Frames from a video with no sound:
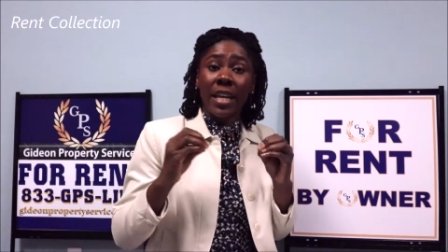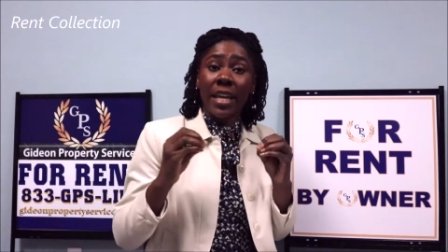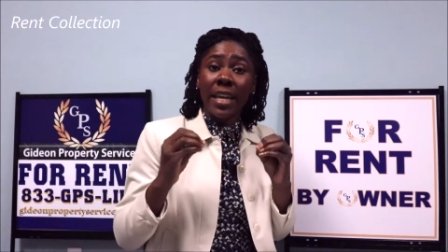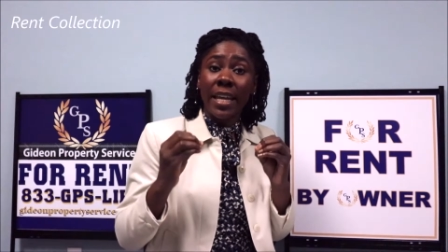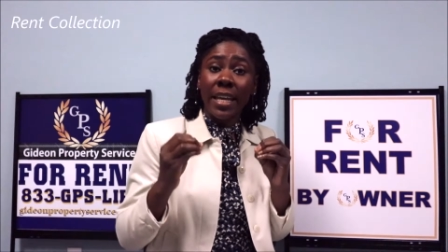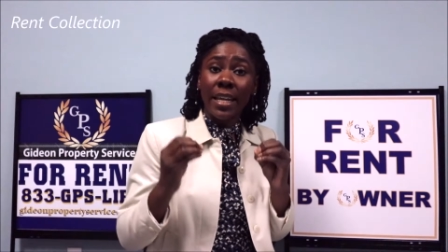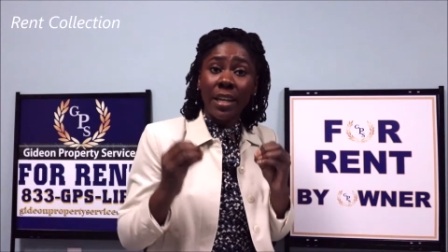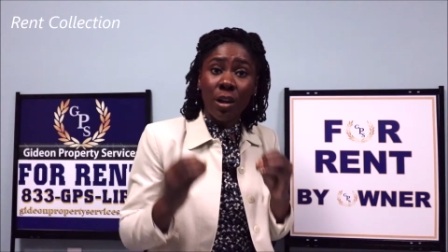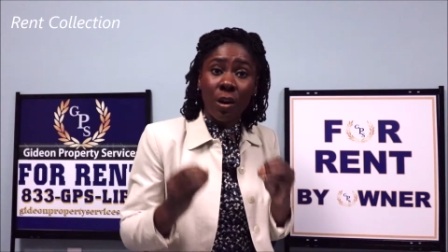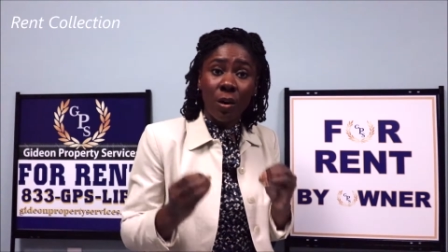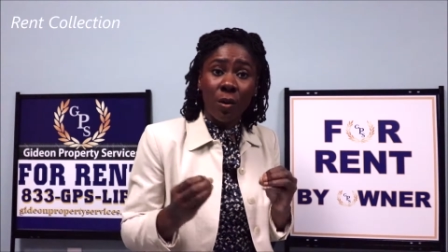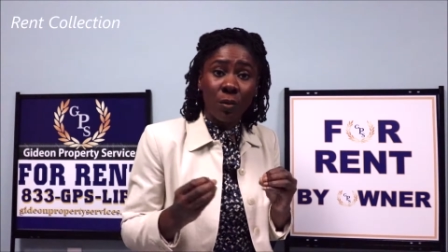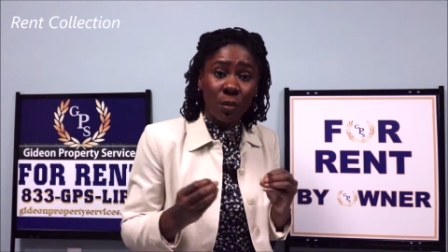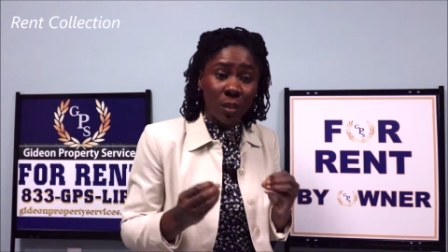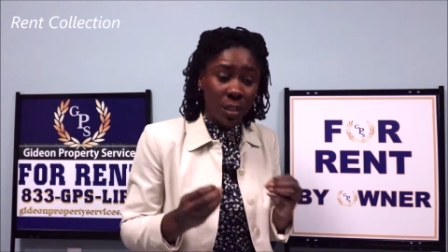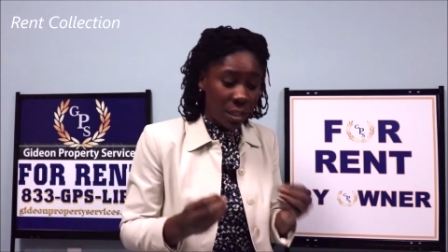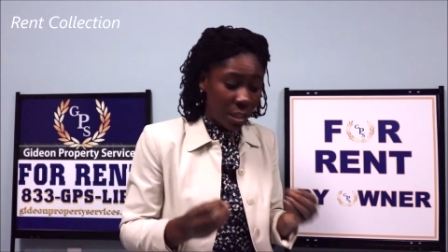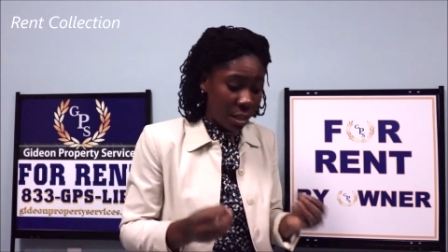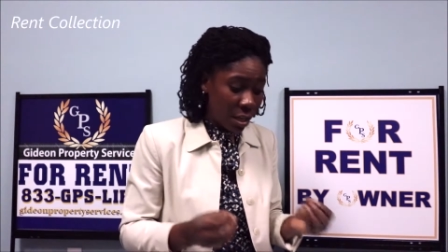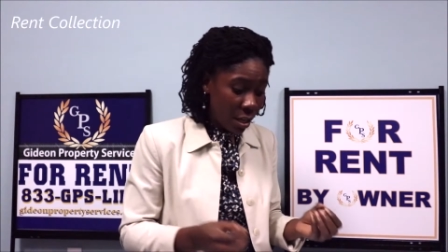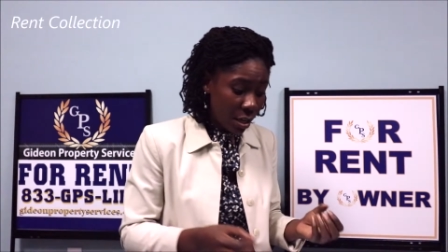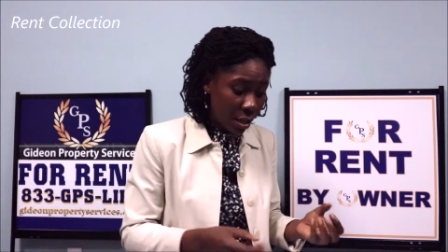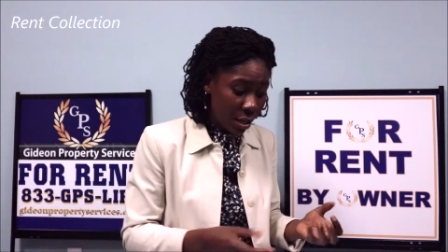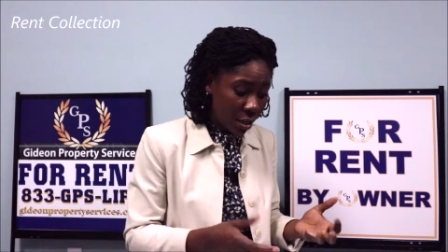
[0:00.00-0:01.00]
It
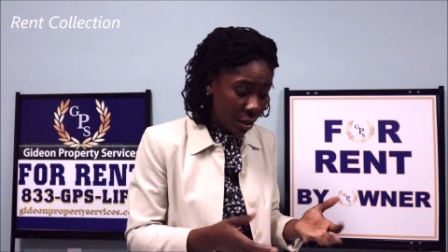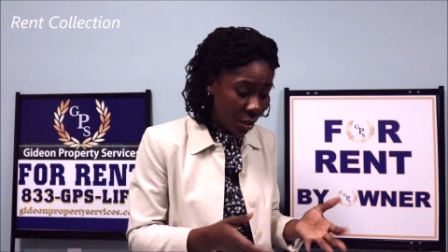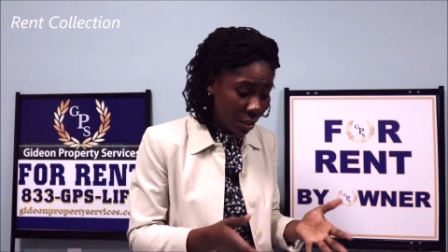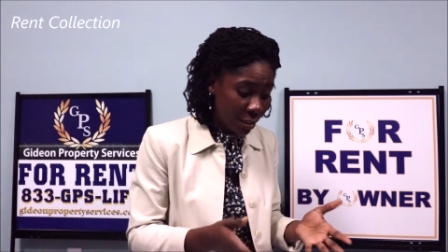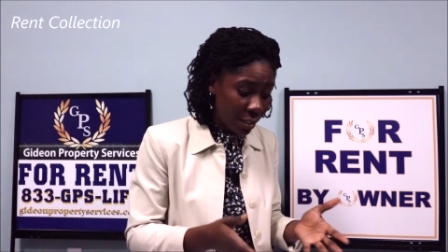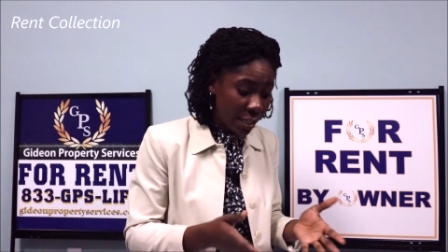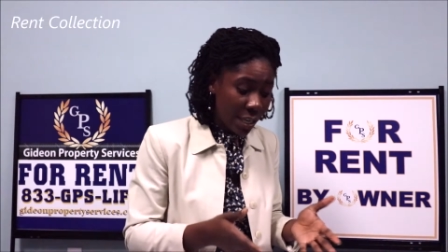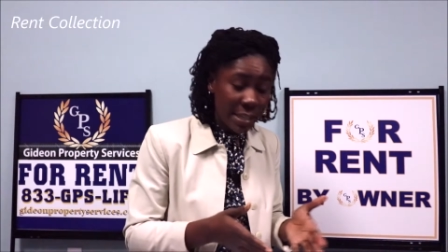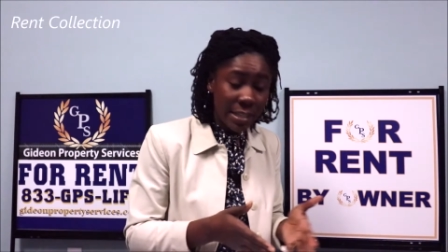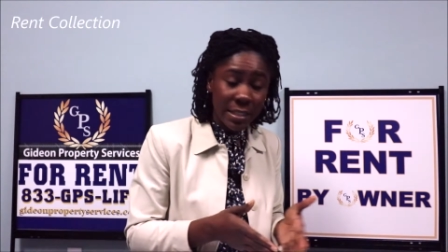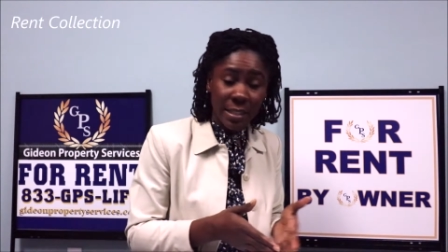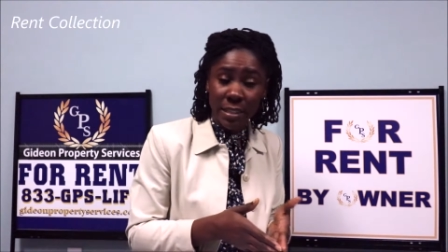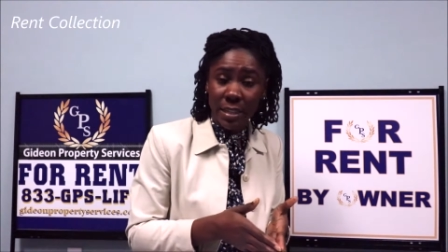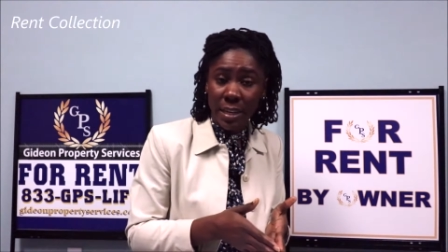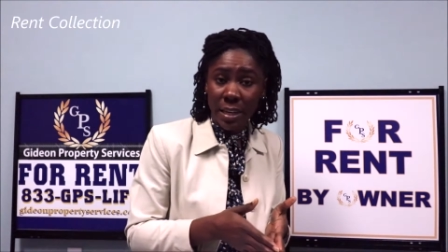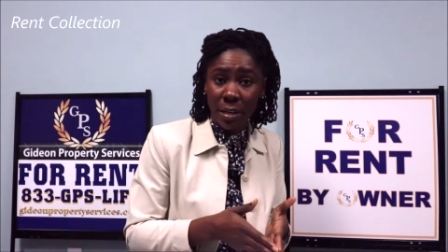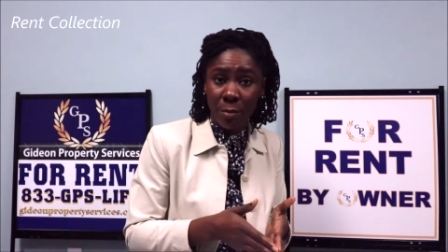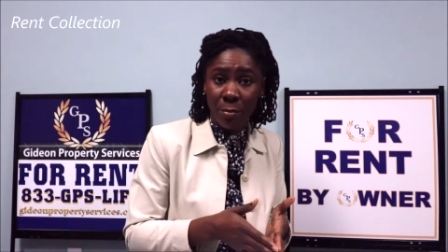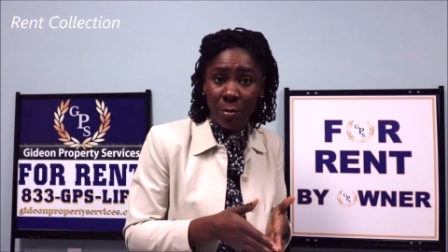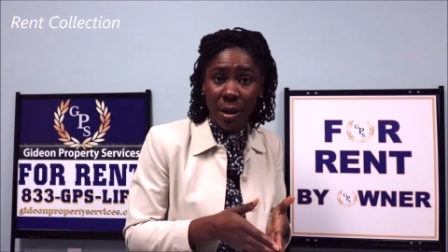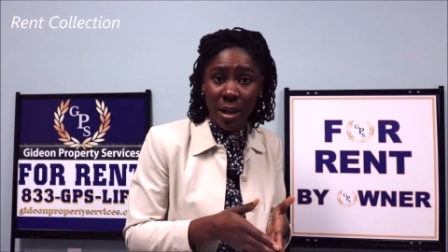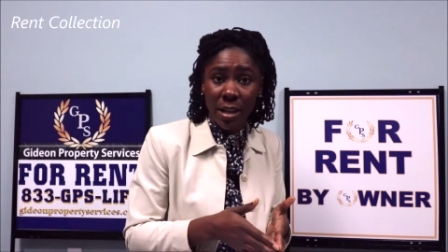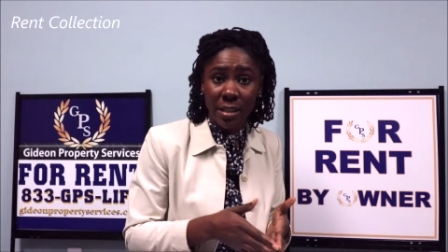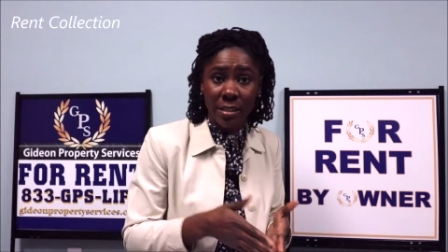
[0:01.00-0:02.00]
only takes a day
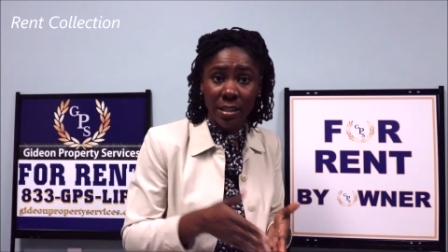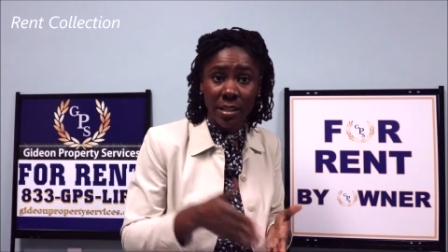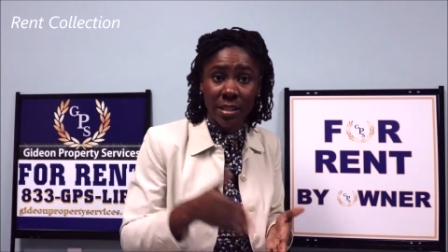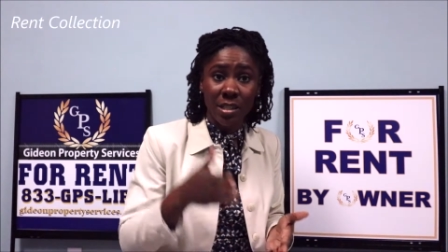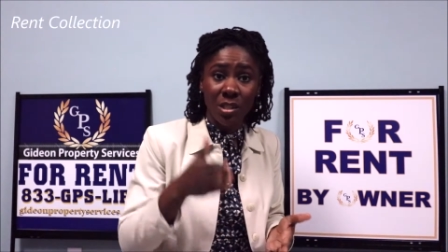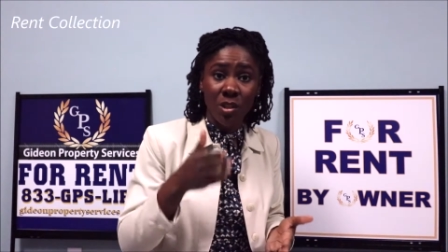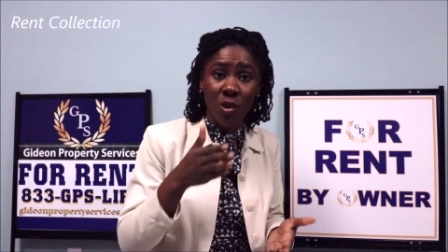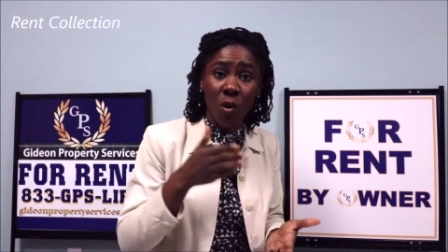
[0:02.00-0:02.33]
to process,